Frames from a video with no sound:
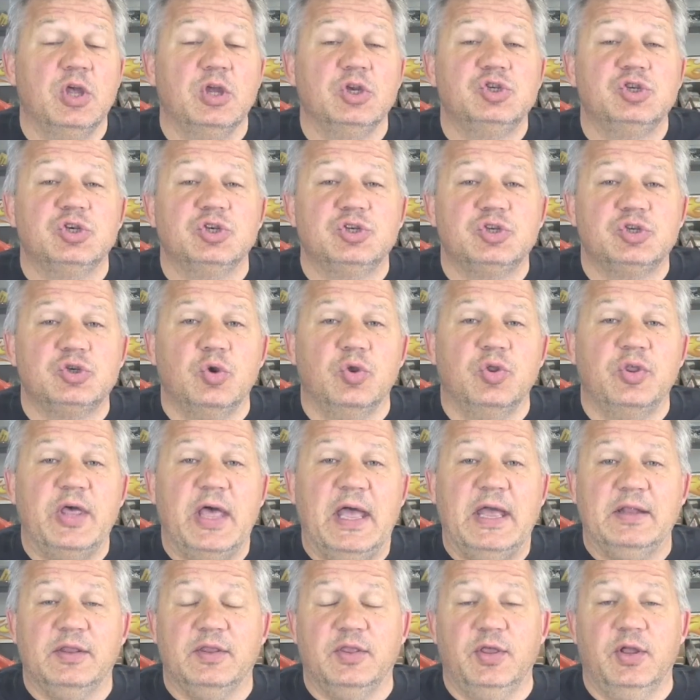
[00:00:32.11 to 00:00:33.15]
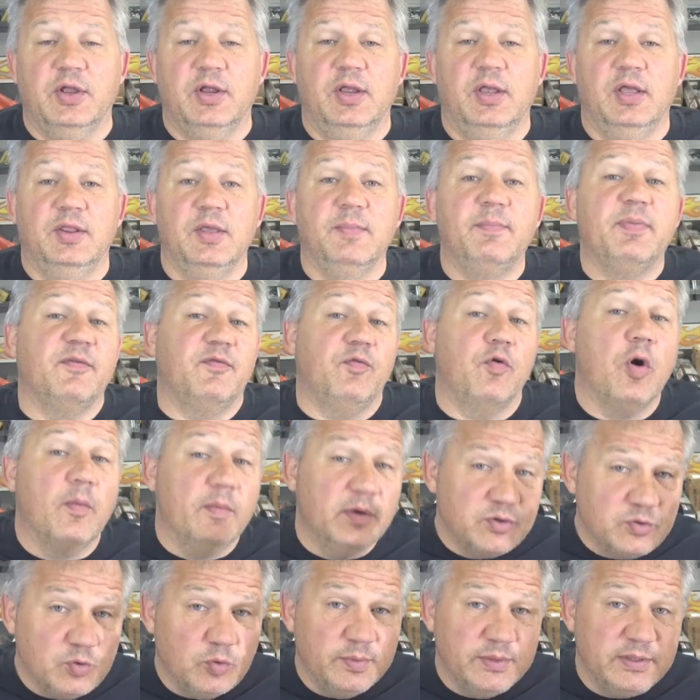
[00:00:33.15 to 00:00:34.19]
just so that the
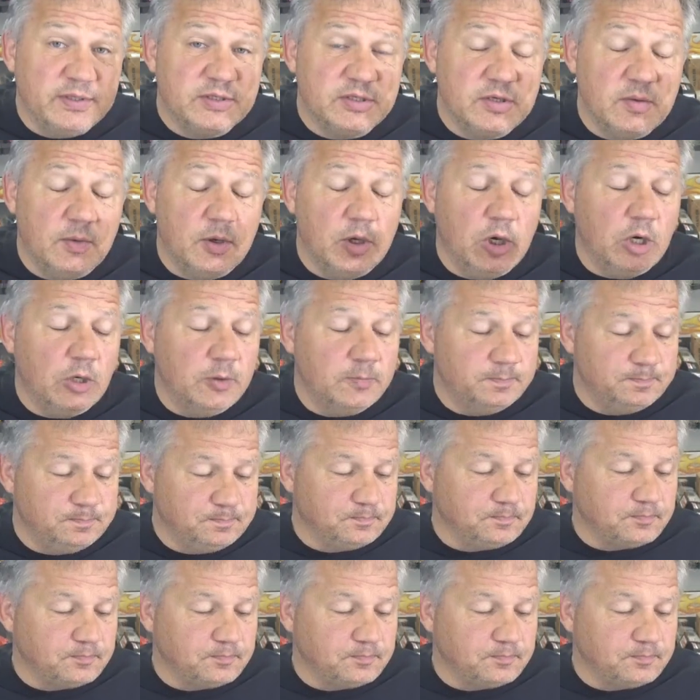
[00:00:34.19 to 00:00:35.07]
performance will be similar.